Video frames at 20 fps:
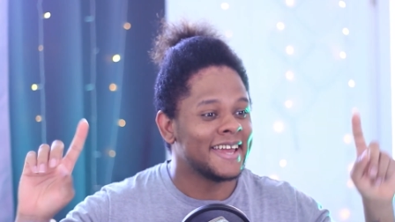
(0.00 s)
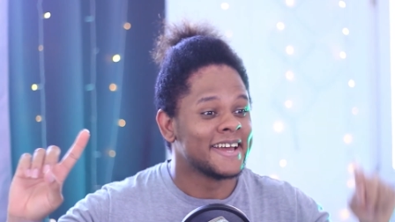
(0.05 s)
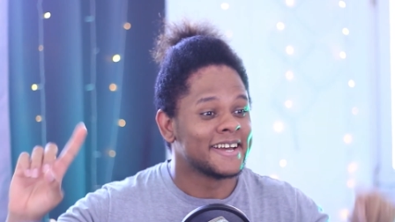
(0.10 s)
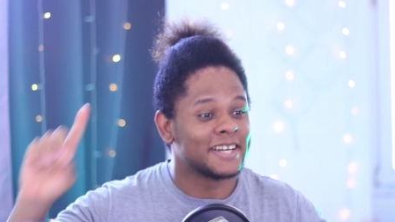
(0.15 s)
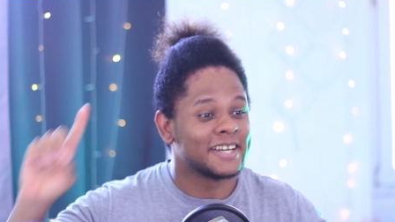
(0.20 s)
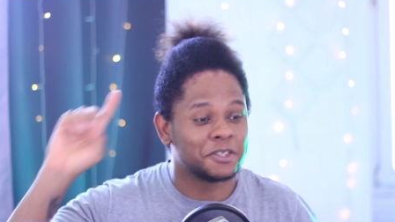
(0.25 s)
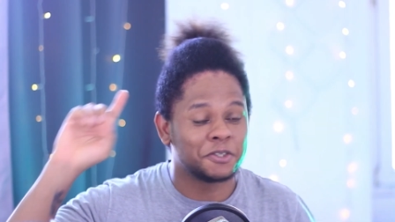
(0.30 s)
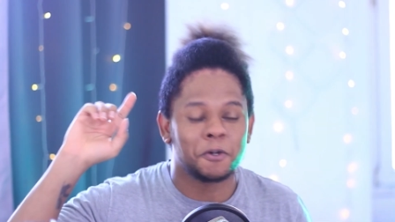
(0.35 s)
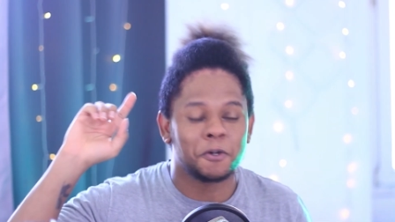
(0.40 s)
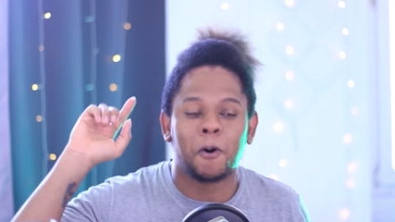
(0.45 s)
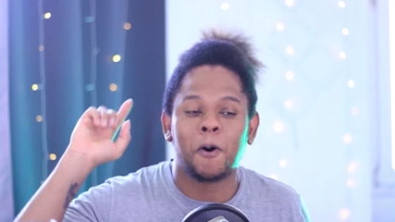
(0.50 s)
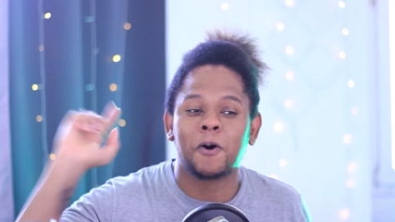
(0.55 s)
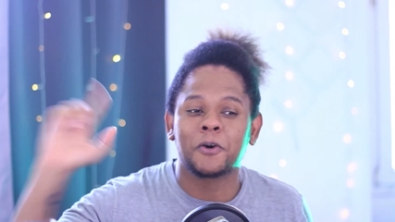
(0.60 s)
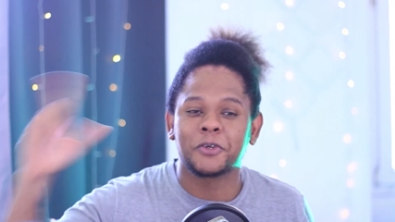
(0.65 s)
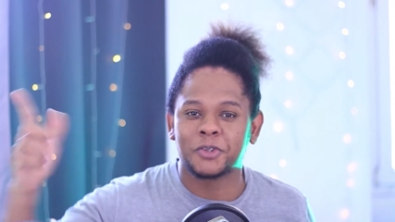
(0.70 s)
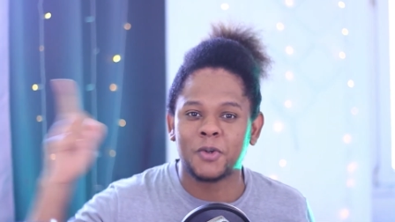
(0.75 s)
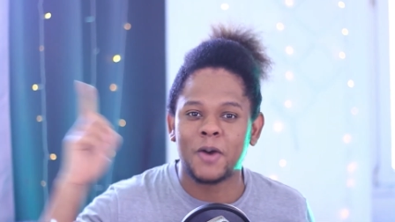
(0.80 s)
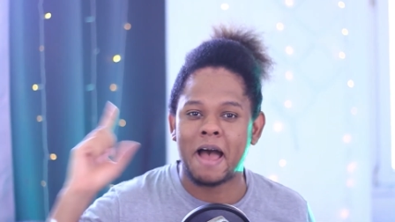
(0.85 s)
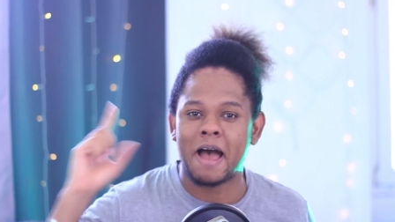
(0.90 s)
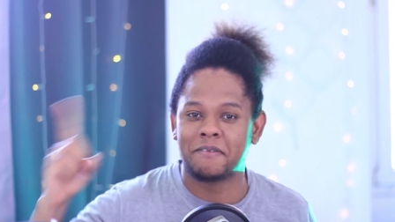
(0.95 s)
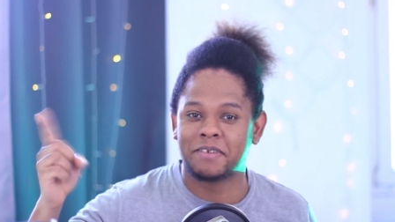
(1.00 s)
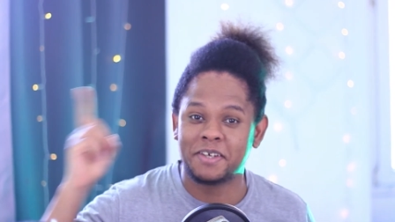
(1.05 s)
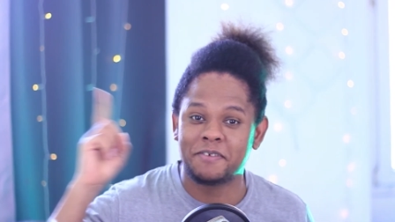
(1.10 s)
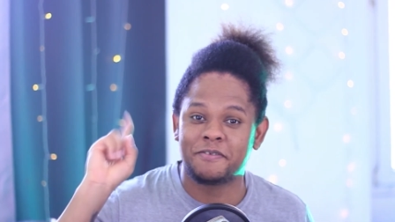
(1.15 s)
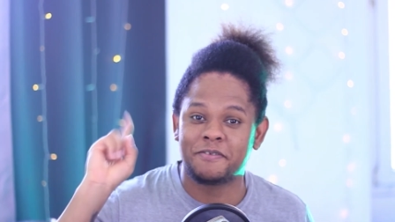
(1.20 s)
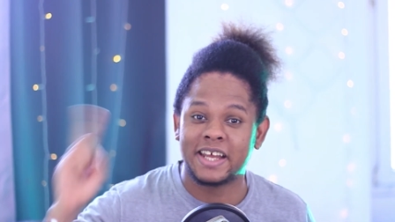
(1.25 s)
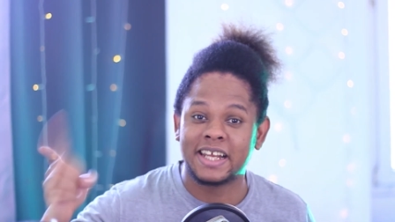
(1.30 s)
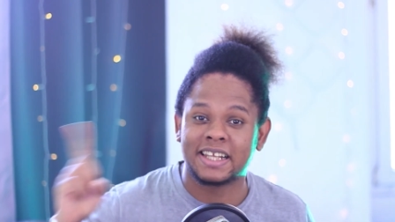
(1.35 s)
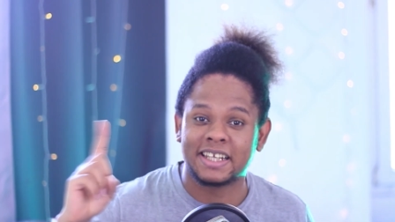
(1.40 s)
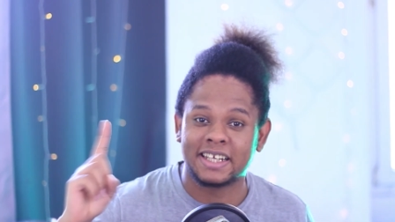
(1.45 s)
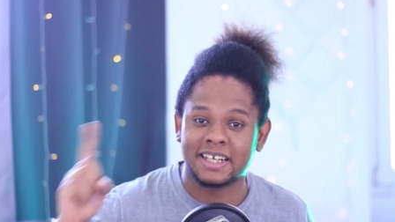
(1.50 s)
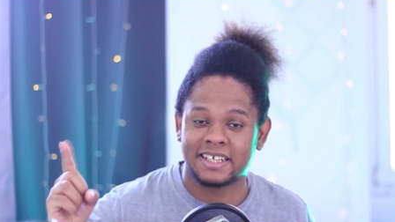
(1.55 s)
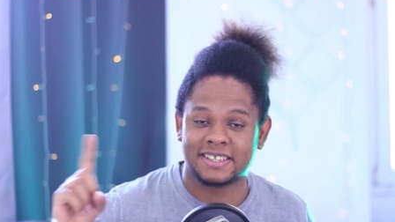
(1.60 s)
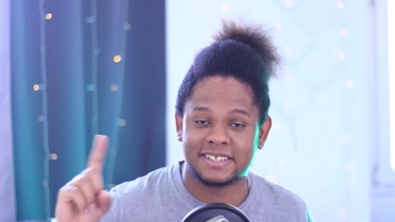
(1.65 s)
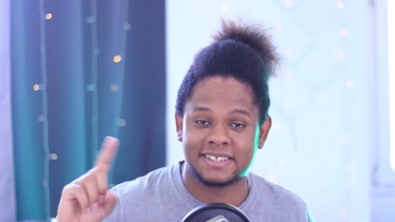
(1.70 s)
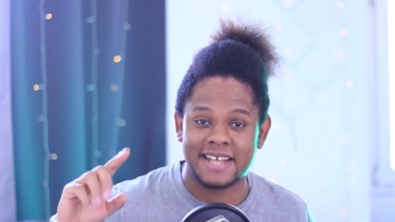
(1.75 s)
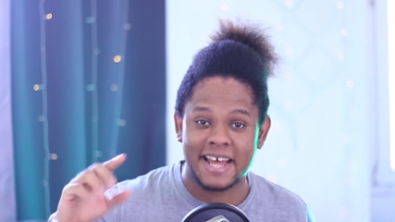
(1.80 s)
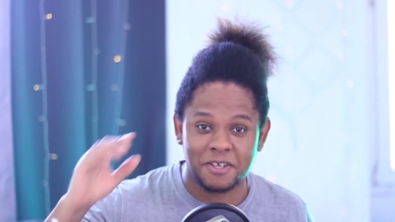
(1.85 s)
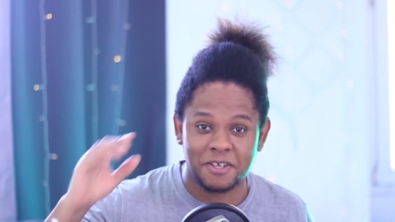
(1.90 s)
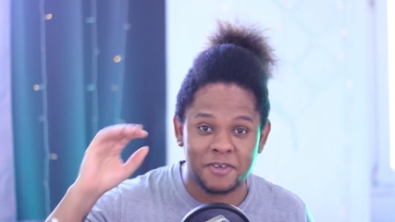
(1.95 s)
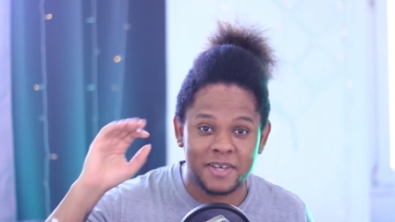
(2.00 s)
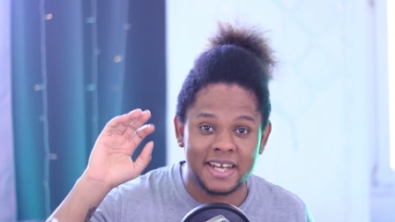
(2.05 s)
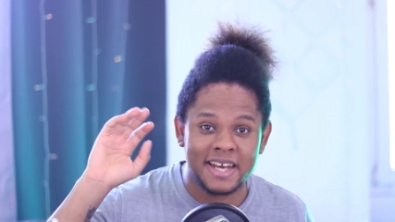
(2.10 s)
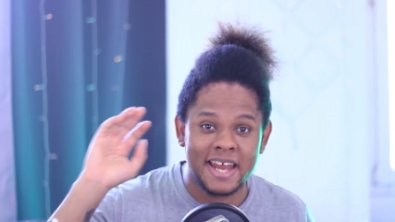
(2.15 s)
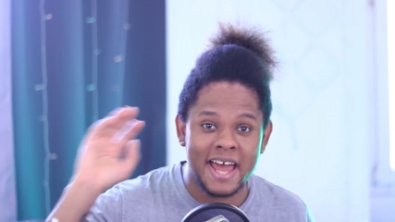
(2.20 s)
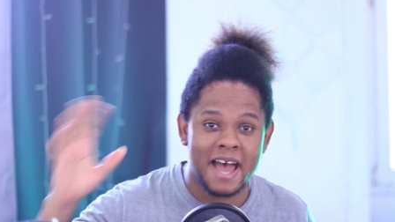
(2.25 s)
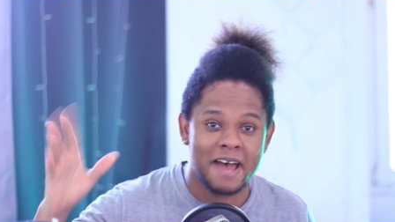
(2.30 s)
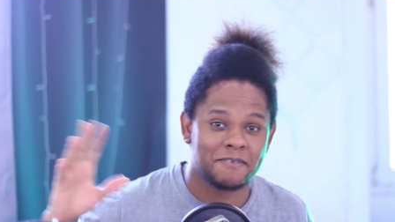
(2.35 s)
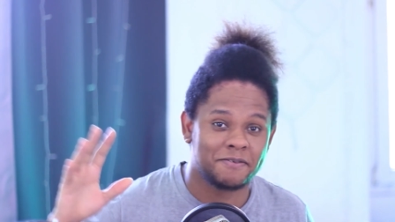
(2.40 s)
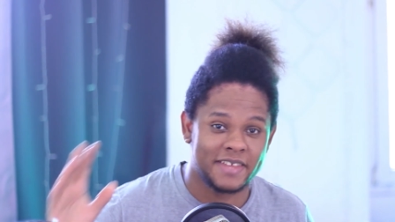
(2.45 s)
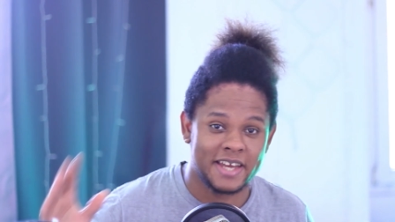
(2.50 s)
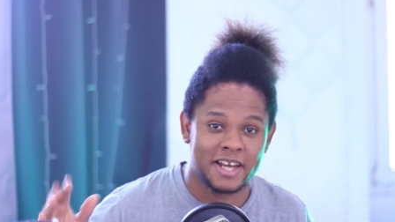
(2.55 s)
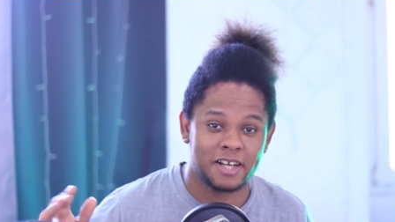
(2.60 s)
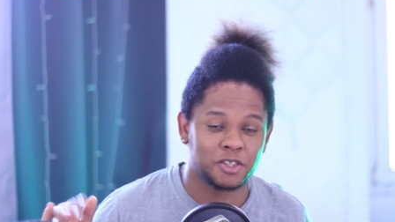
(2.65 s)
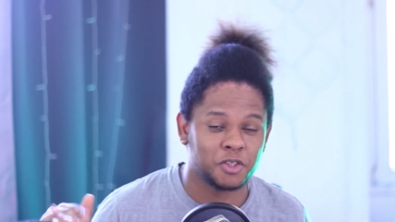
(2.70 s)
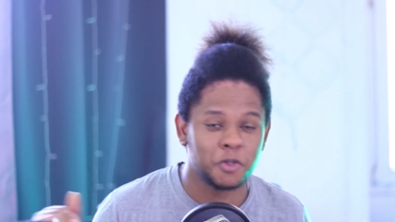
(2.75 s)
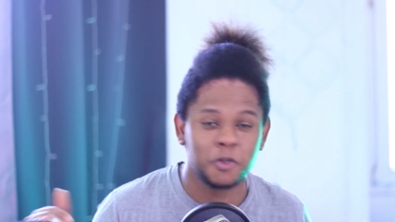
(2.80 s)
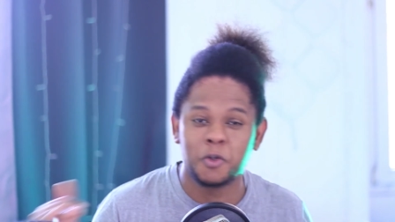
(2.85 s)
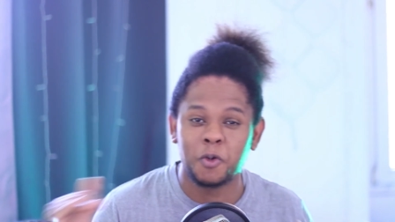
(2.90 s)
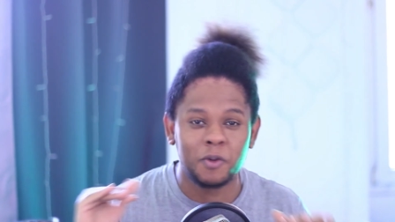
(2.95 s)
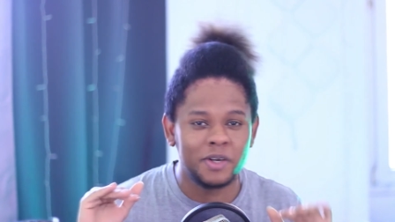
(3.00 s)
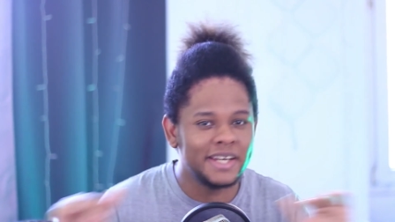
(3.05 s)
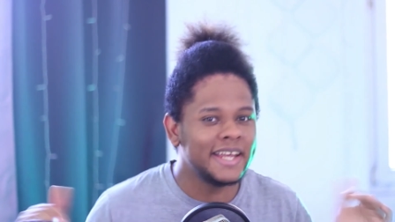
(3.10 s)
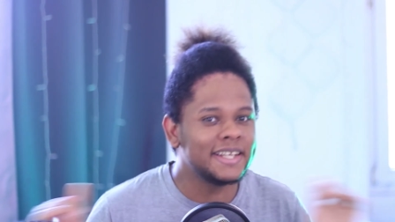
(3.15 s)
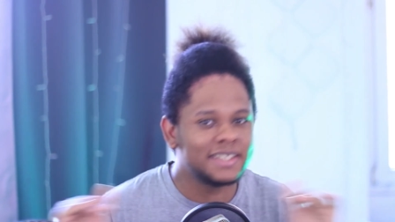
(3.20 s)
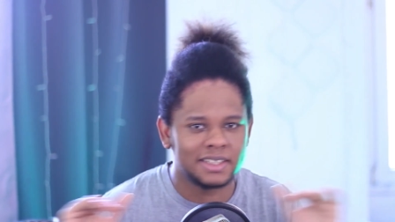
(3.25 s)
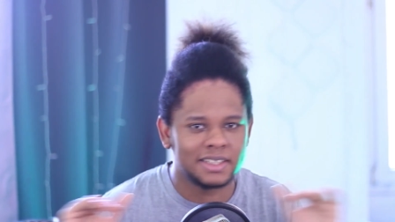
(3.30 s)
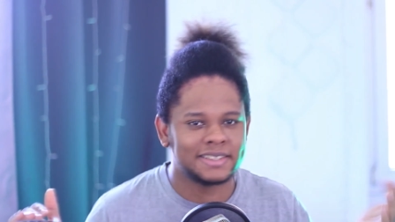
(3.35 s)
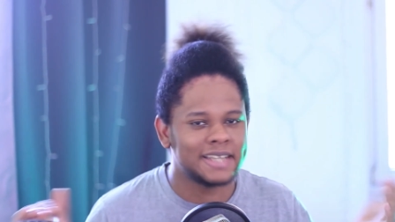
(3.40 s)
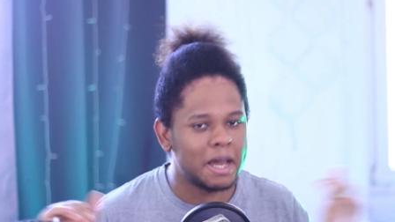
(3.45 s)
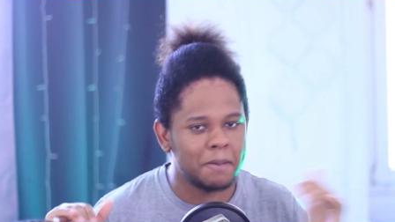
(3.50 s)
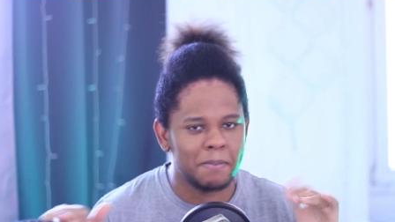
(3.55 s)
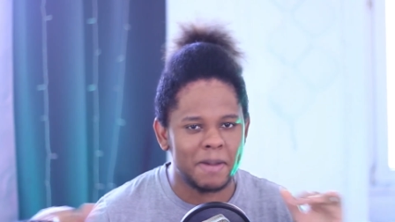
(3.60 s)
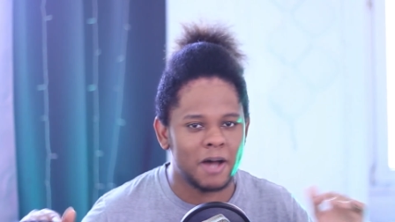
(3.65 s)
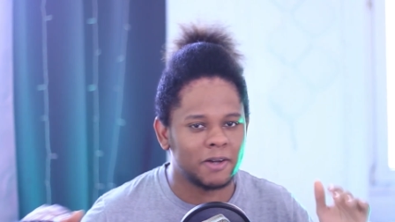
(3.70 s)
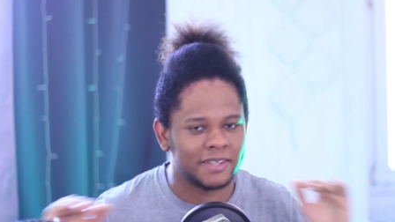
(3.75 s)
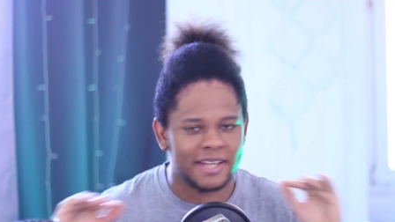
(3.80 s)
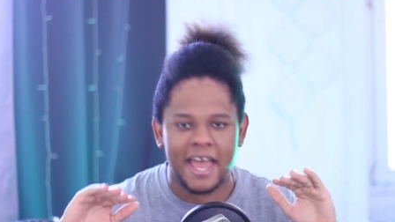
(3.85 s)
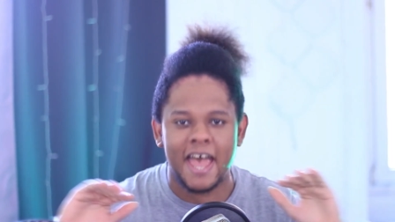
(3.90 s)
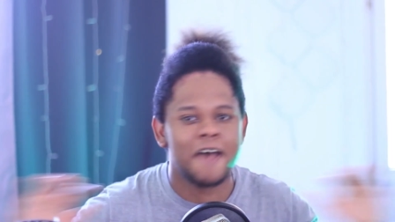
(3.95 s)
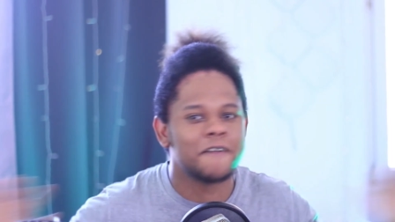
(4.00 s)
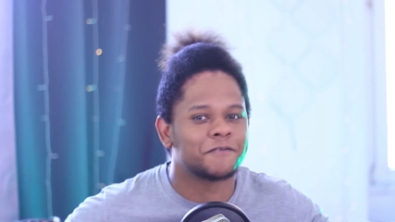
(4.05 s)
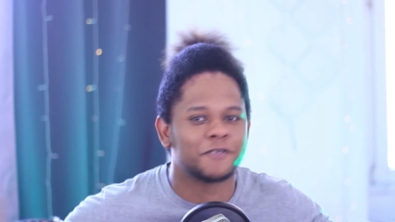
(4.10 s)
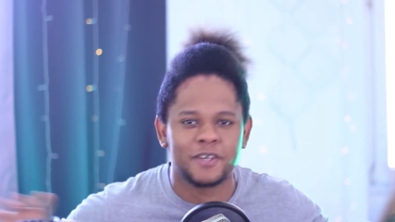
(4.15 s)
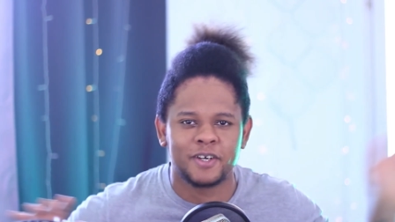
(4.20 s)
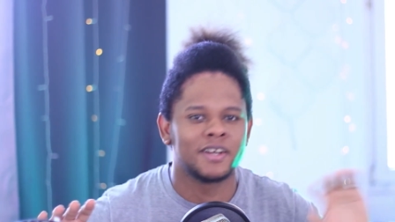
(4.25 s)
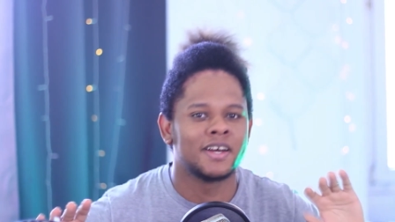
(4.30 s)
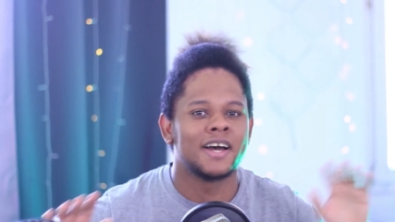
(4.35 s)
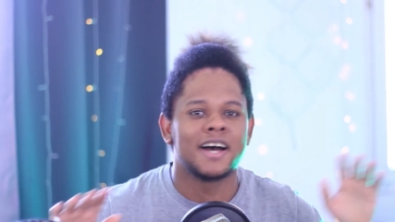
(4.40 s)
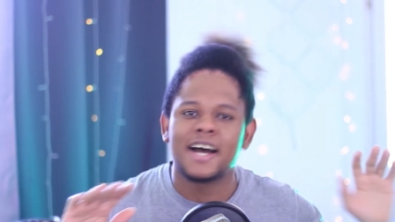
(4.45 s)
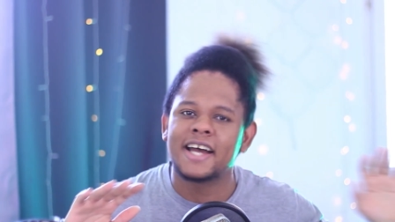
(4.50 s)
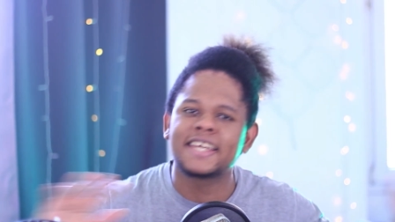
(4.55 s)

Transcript: Because you also have an event list that you can have there. So you don't need to tab out ever.